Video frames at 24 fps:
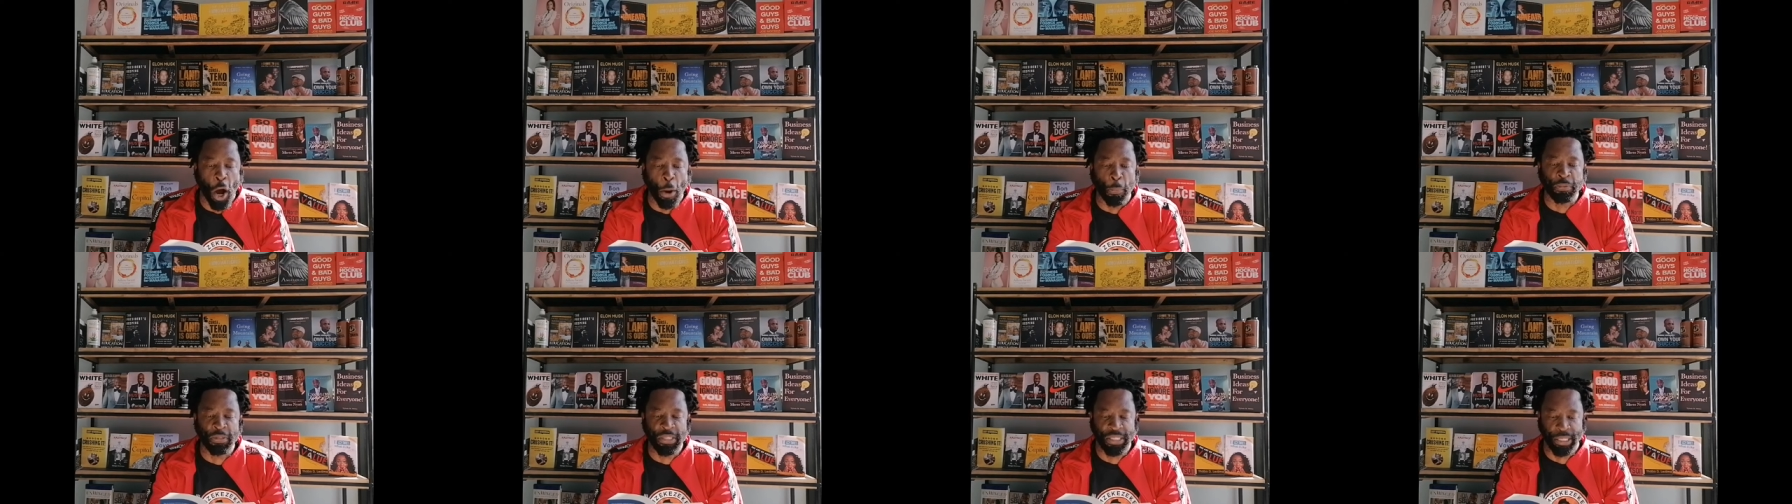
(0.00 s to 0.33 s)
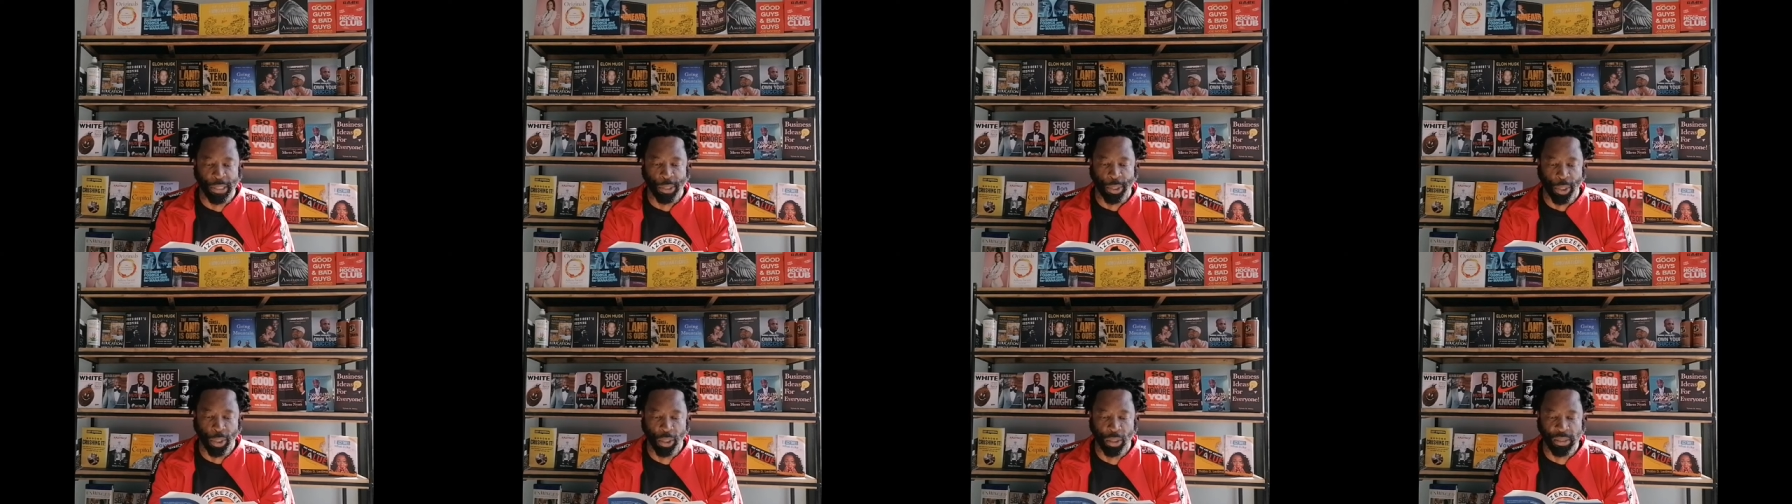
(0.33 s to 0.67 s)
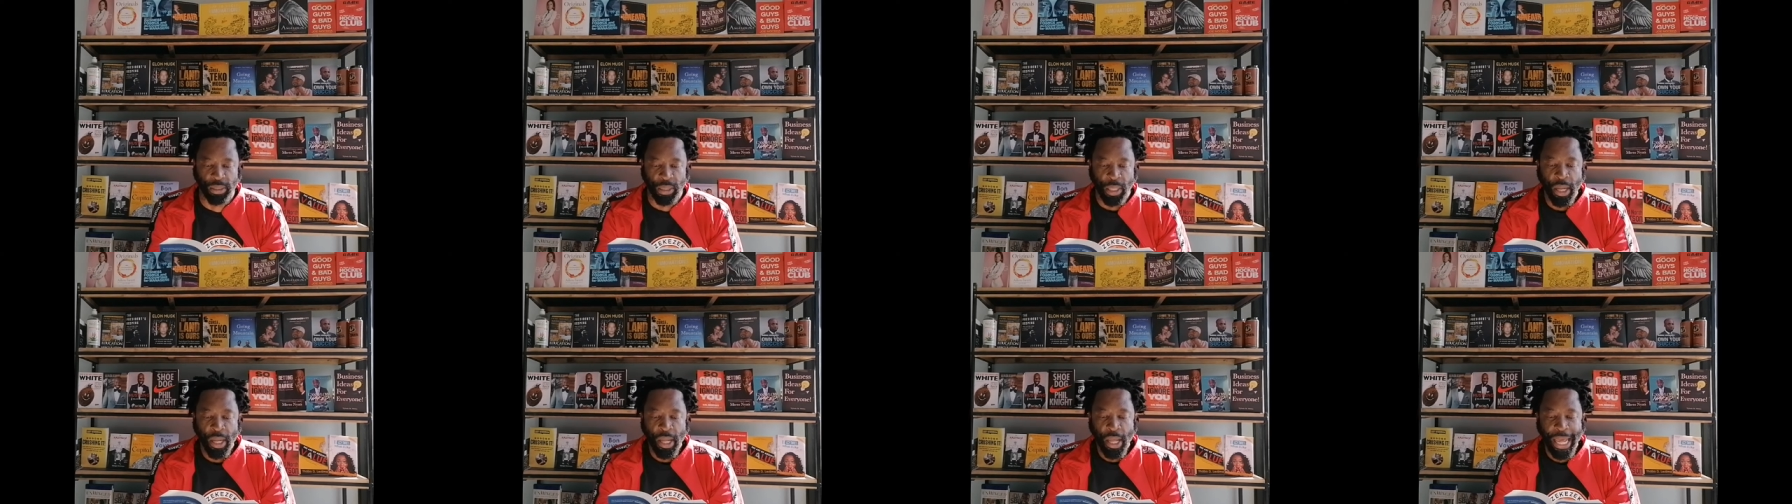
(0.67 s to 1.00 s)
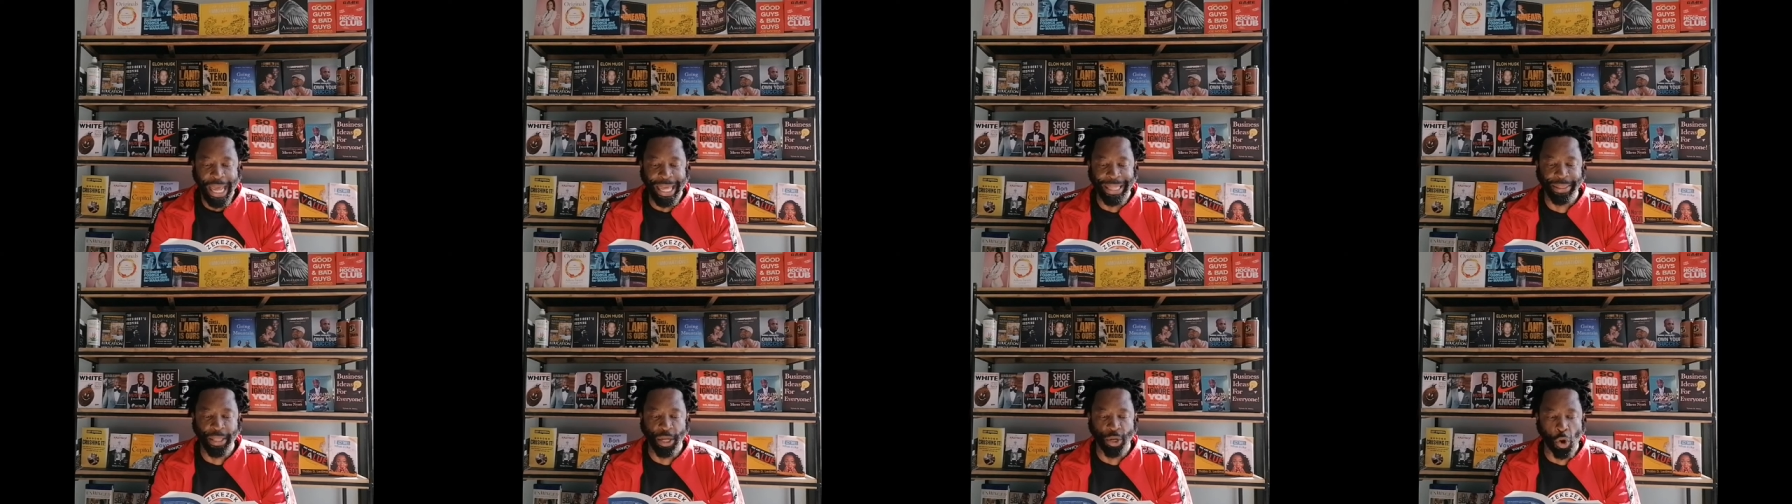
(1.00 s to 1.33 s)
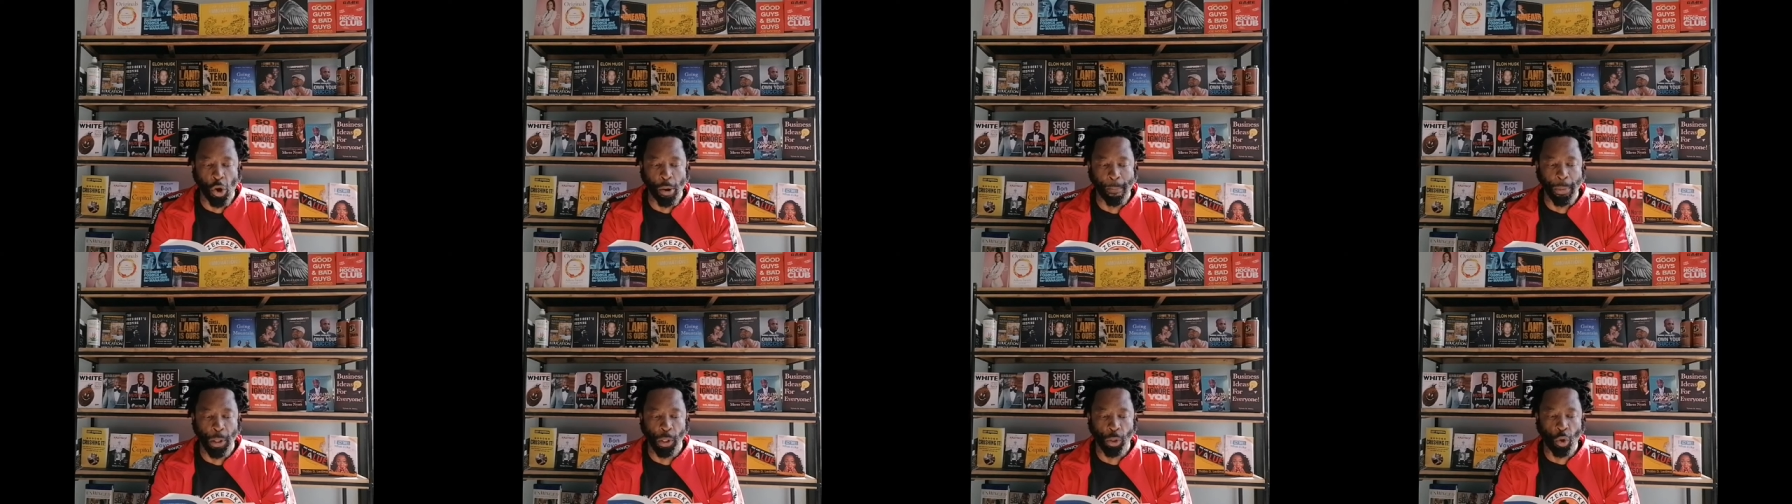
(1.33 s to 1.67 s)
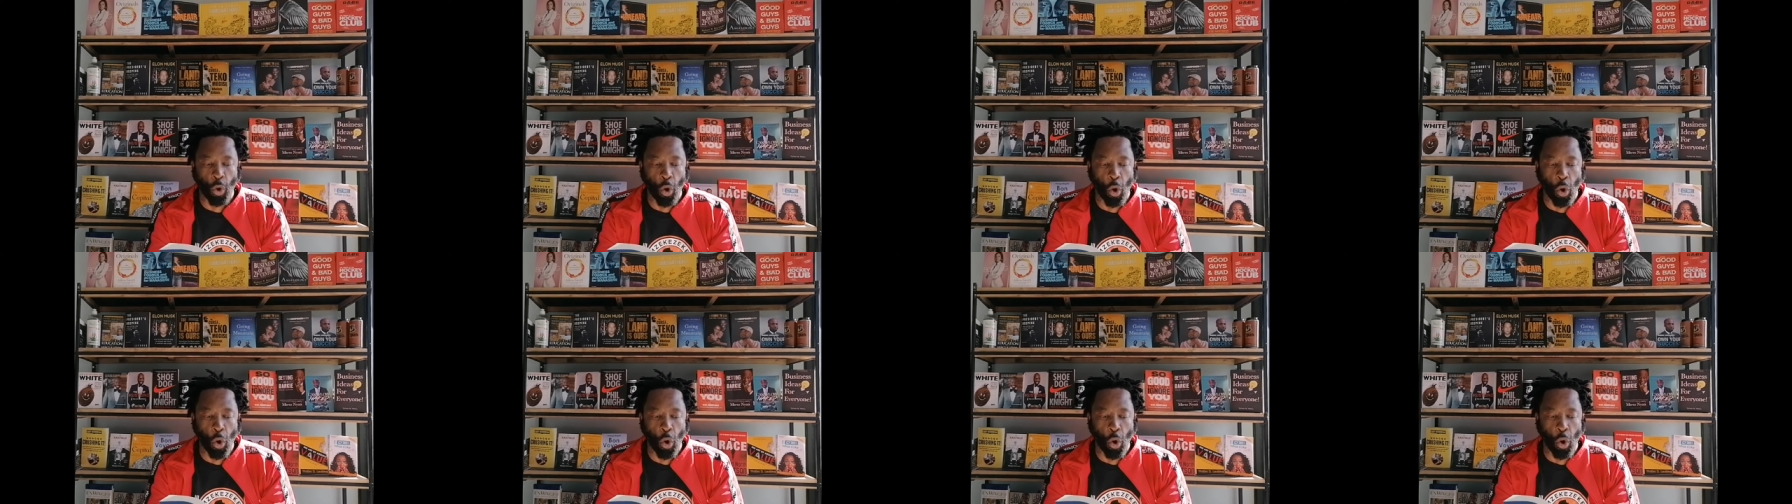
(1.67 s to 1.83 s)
obstacles in the normal